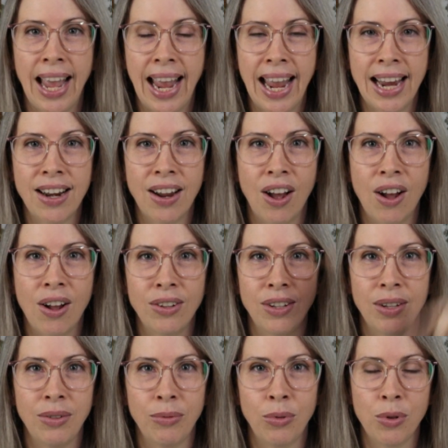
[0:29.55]
and
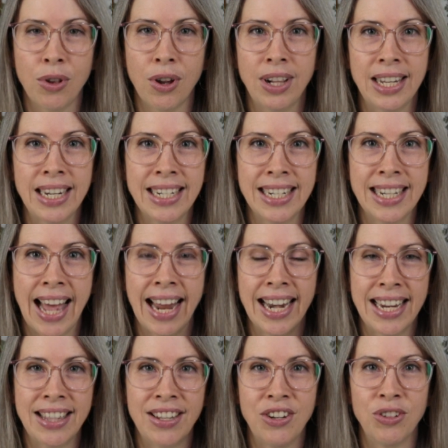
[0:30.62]
I'll also link to
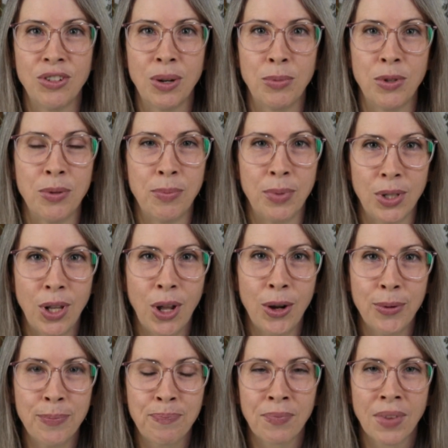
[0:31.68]
that in the description
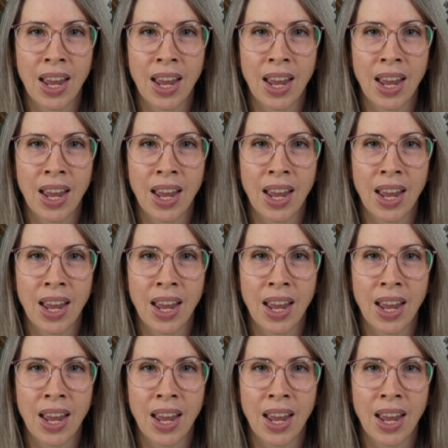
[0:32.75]
below.